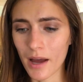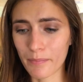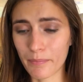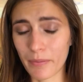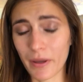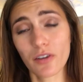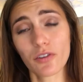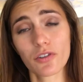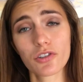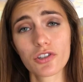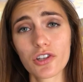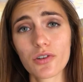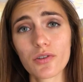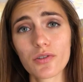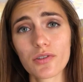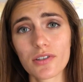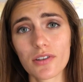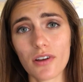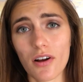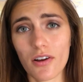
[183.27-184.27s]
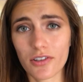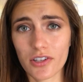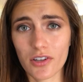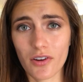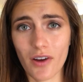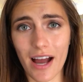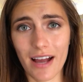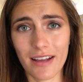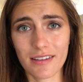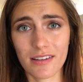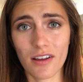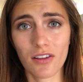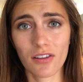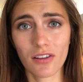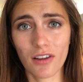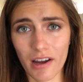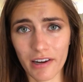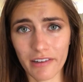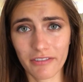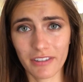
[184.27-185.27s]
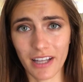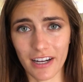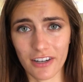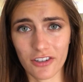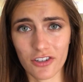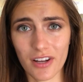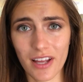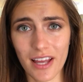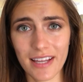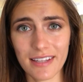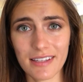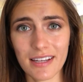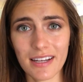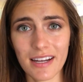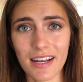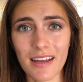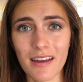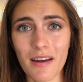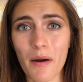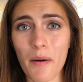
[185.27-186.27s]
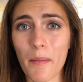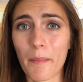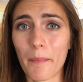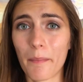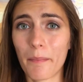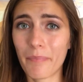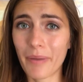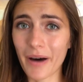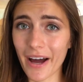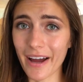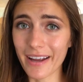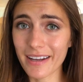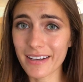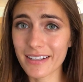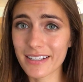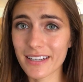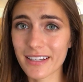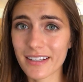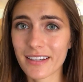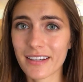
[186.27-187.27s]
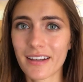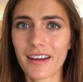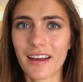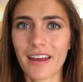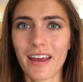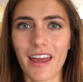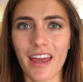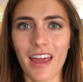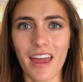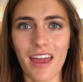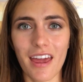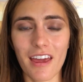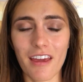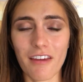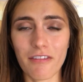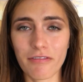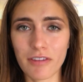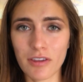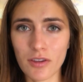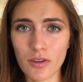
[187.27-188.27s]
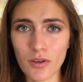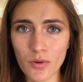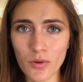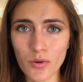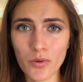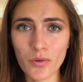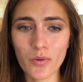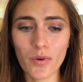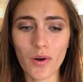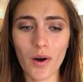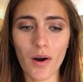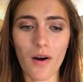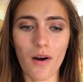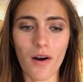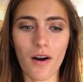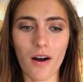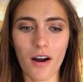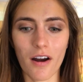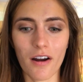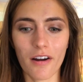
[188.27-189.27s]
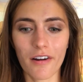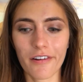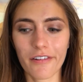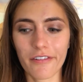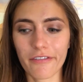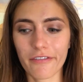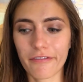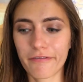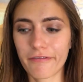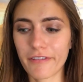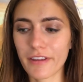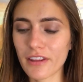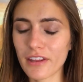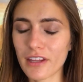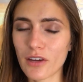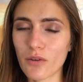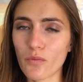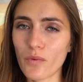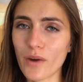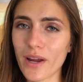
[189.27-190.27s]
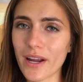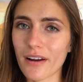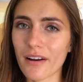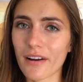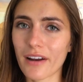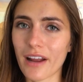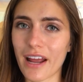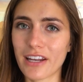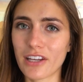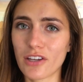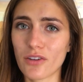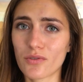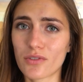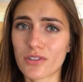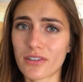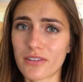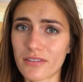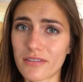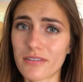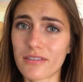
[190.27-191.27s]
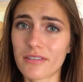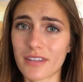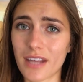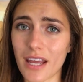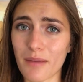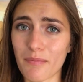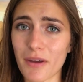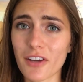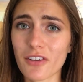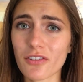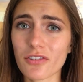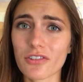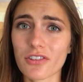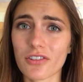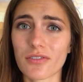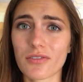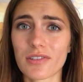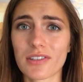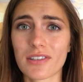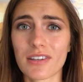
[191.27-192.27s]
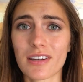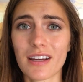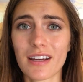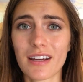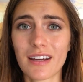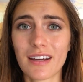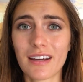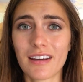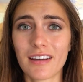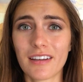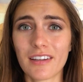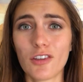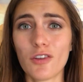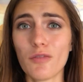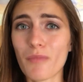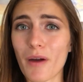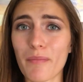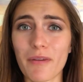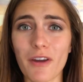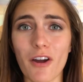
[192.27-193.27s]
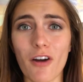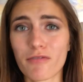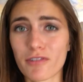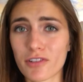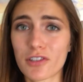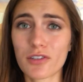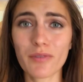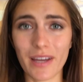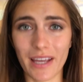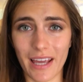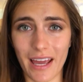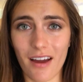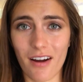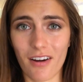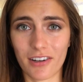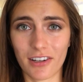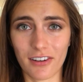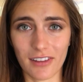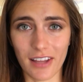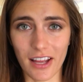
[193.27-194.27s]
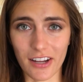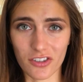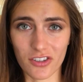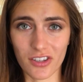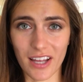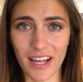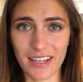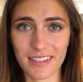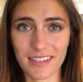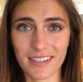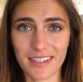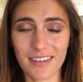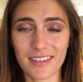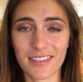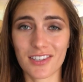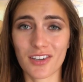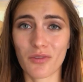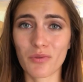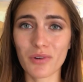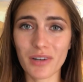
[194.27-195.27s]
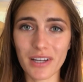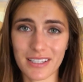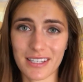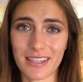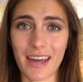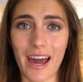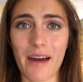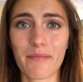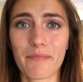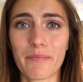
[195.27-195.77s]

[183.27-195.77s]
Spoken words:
Pickle juice also has a lot of electrolytes in it, but if you are feeling weird and you take pickle juice, you might be overdoing it on your electrolytes. So we'll get to that.